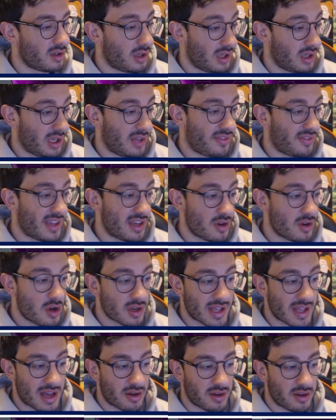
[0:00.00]
if they knock
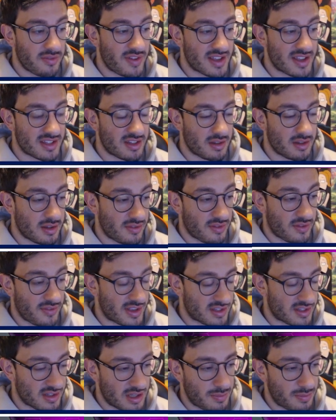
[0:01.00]
out the
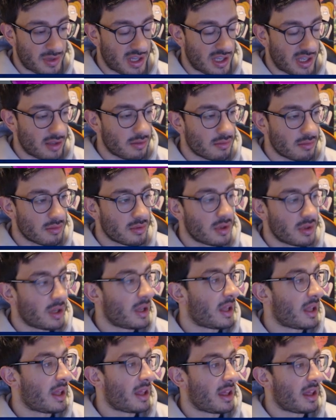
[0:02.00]
Fezandipiti,
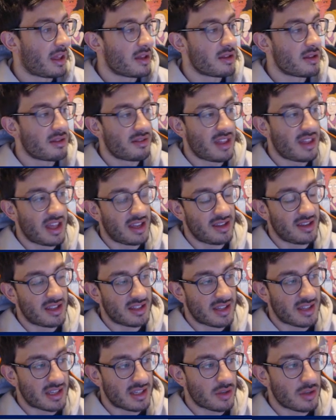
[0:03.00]
then they
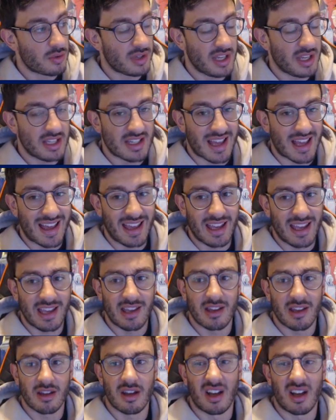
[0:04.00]
still need
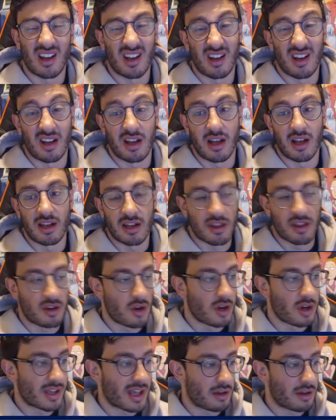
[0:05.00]
another
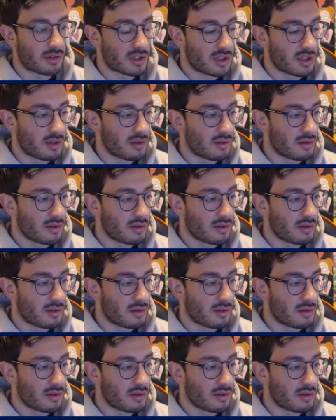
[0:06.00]
knockout.